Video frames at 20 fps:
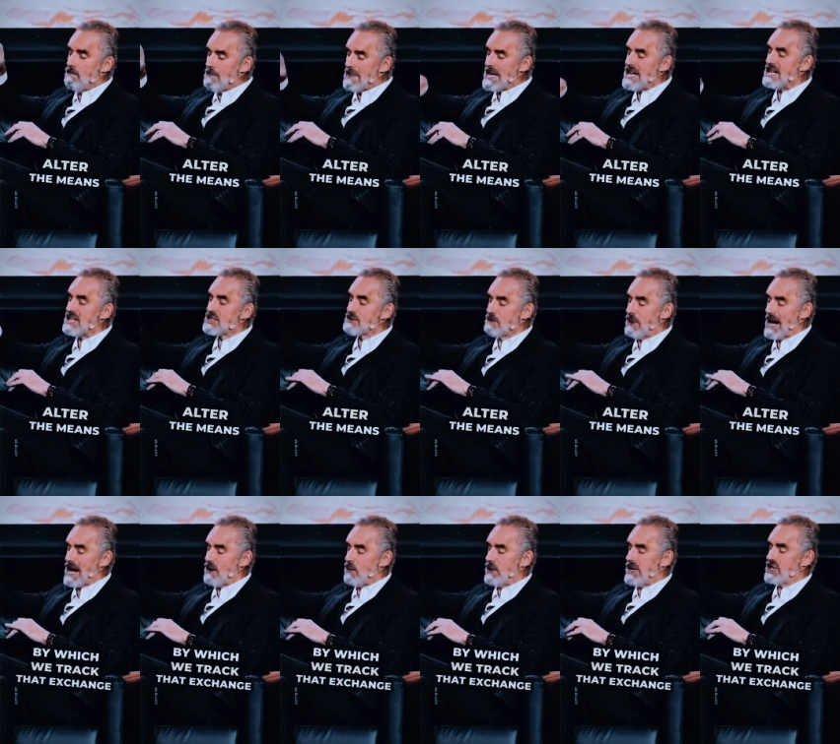means
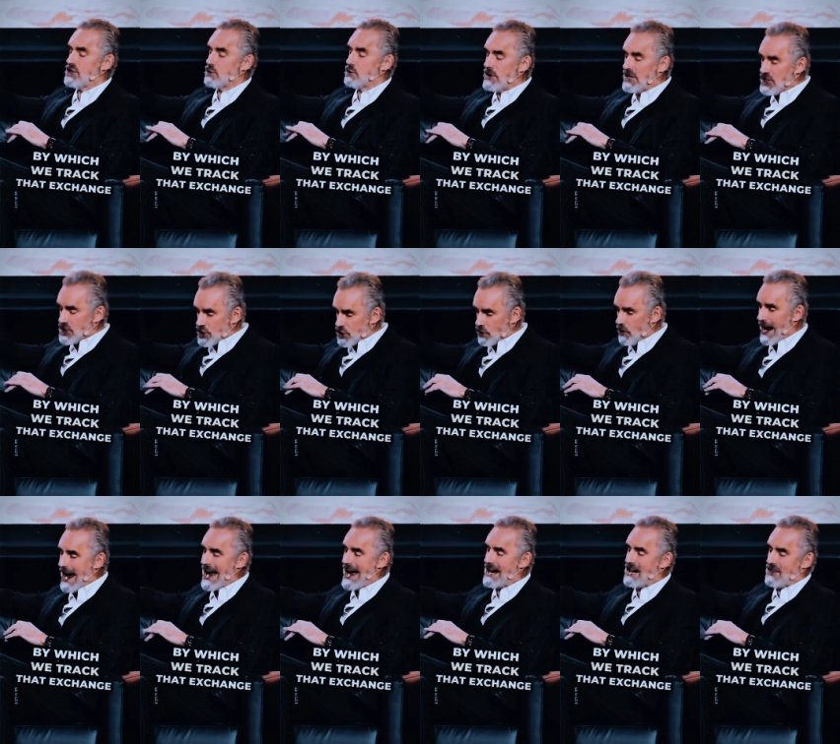by which we
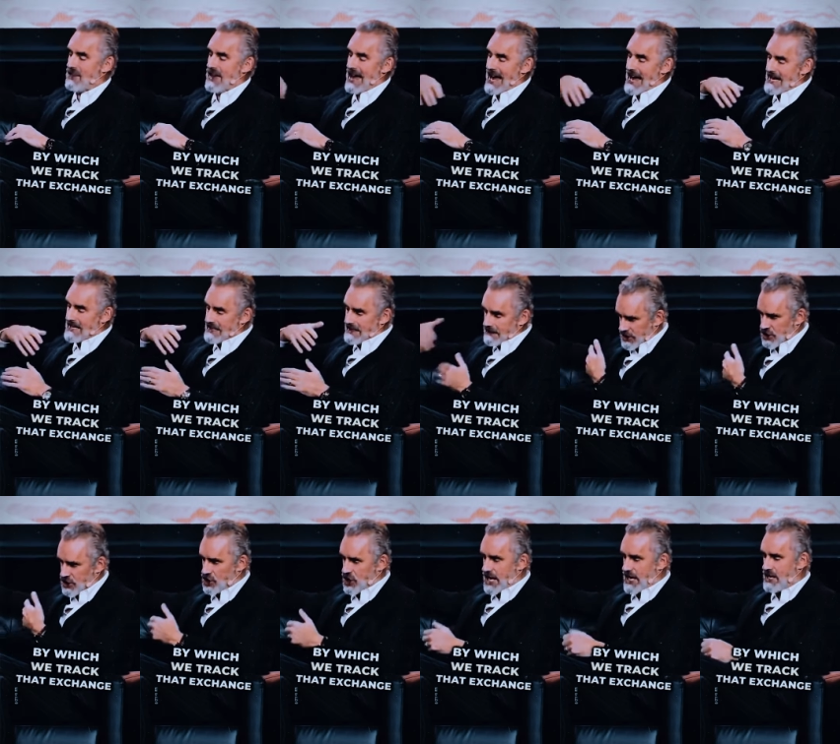track that
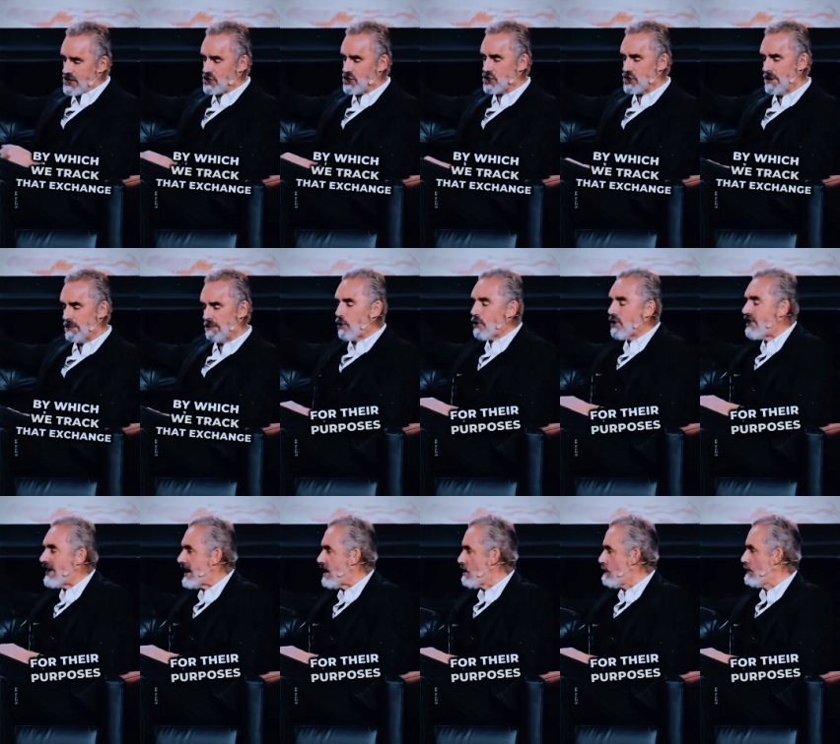exchange exchange for
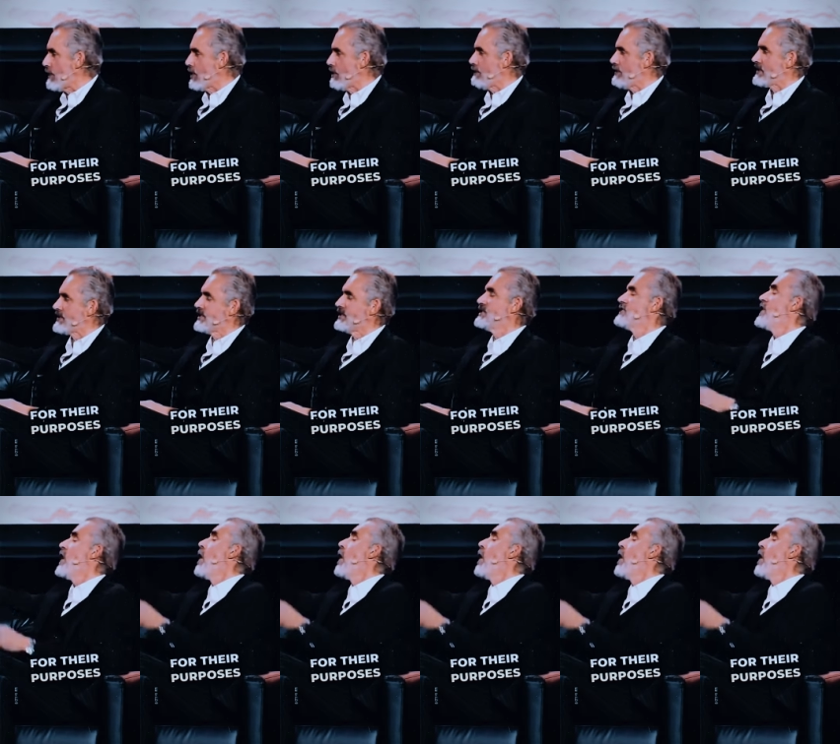their purposes,